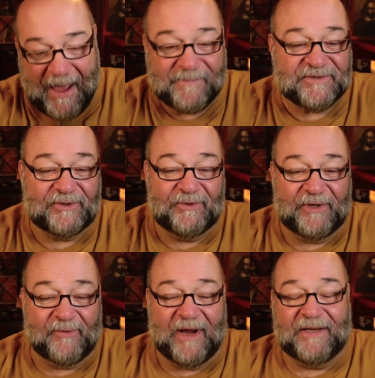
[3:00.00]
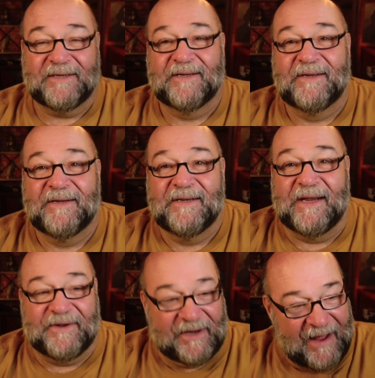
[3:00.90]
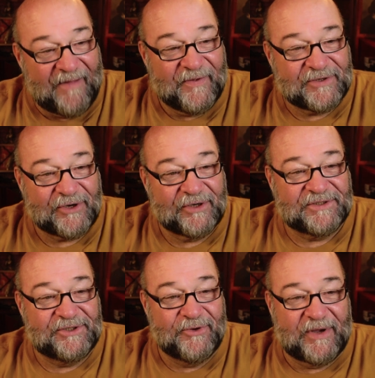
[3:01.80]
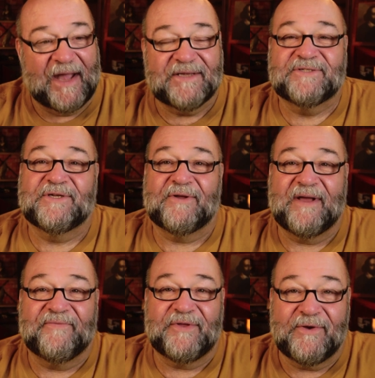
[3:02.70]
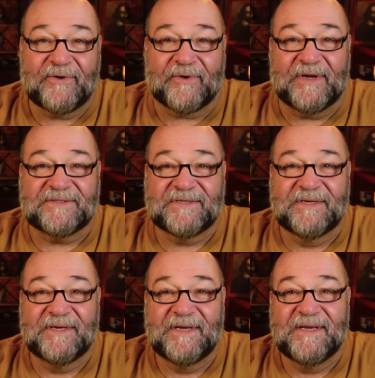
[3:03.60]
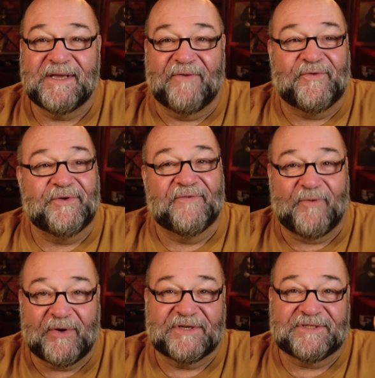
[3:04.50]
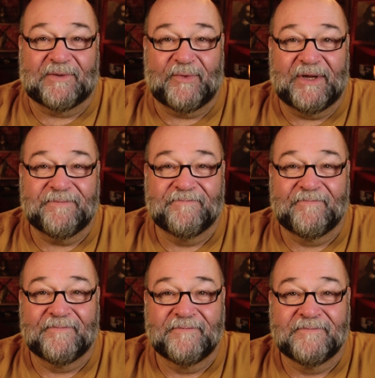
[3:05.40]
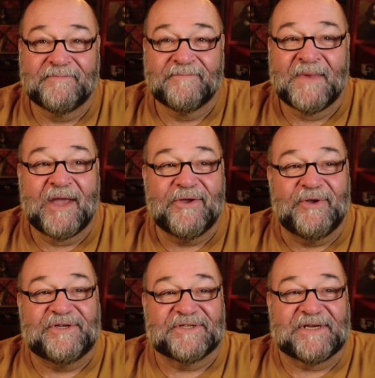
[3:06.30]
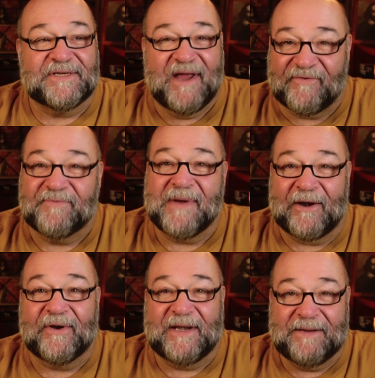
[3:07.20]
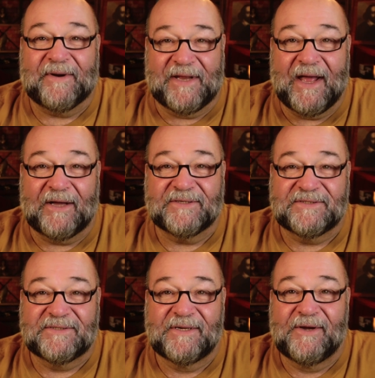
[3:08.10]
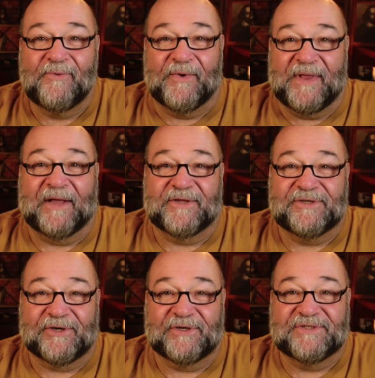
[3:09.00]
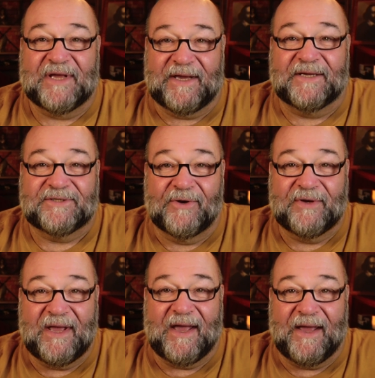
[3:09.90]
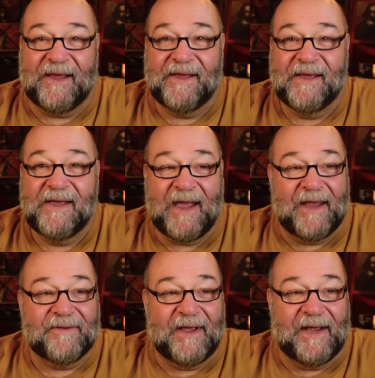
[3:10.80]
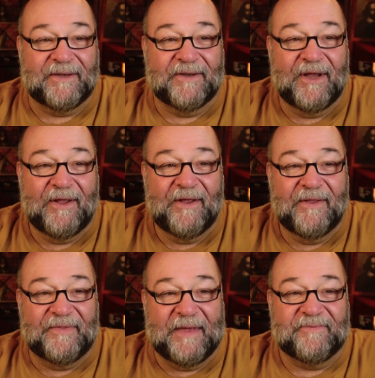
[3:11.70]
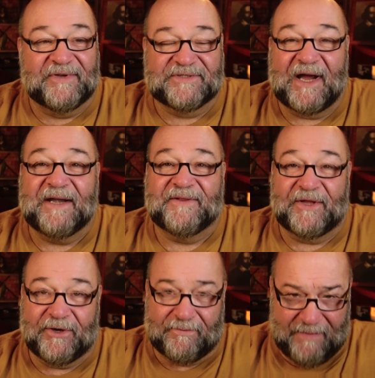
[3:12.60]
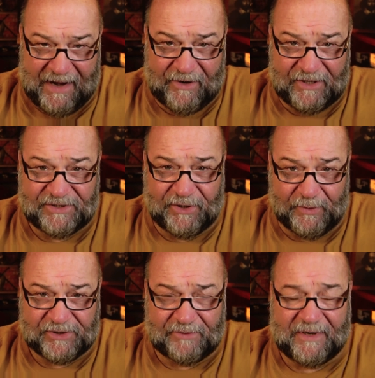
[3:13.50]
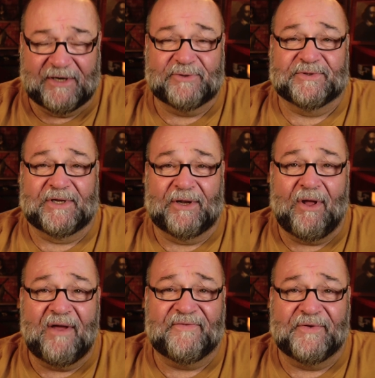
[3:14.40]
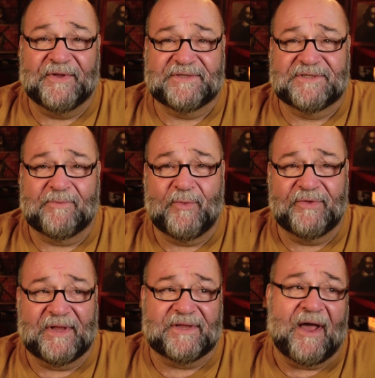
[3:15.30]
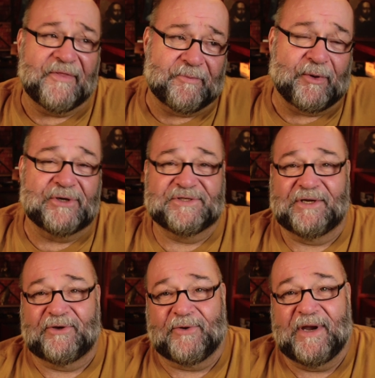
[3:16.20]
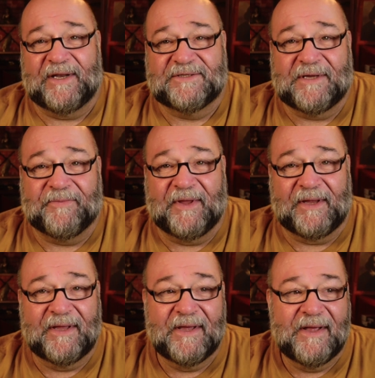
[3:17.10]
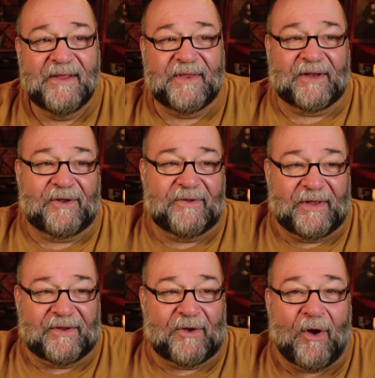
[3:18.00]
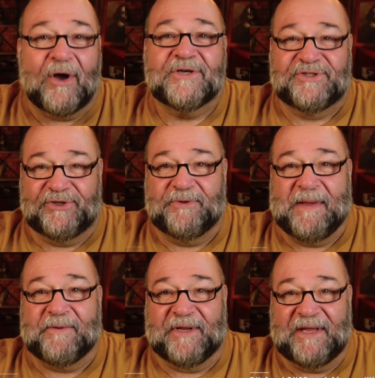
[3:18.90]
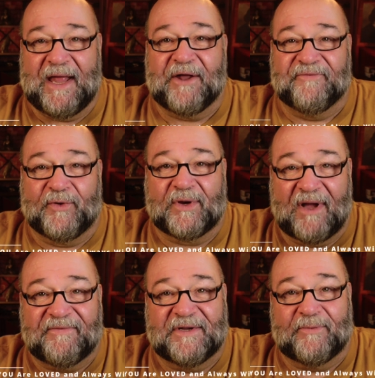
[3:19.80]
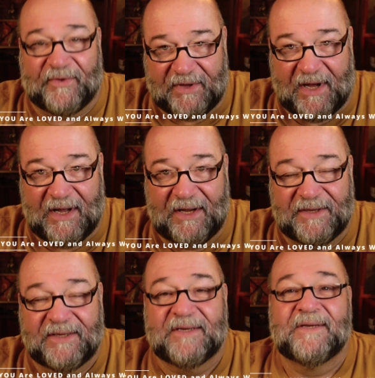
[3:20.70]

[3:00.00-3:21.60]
absolutely right. In the Catholic Church, you can still have the Eucharist if you divorce someone. You just can never marry anybody else without the church saying it's okay, and them deciding that your original marriage was unlawful, that the other person created something that caused you to be able to get out of your covenant with God.